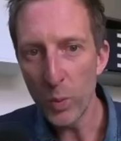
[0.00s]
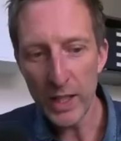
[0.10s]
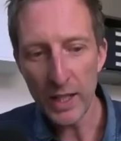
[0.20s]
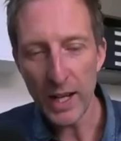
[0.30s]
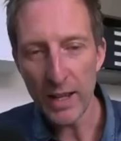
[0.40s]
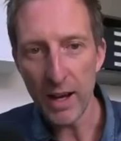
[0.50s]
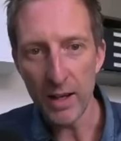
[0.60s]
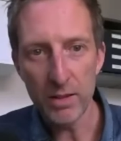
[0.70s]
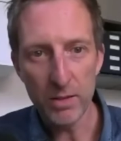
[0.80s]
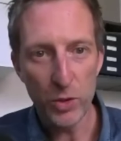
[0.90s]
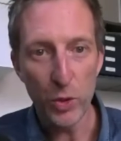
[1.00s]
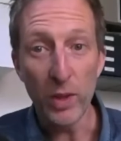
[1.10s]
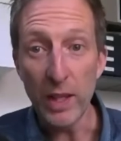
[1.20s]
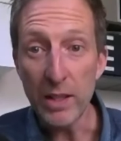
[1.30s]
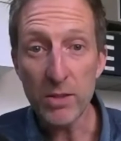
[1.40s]
We can either do
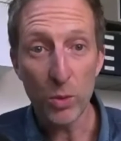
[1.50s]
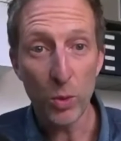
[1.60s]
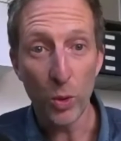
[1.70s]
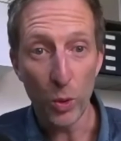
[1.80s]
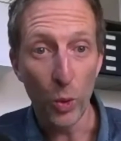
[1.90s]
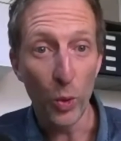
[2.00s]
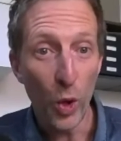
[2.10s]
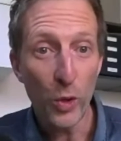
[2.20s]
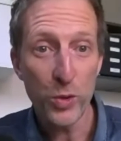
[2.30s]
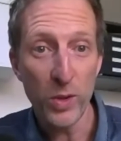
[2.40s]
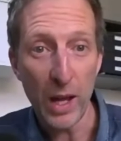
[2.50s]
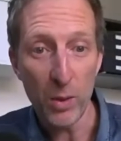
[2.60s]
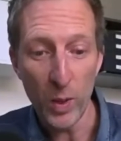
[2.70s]
this or or not do that.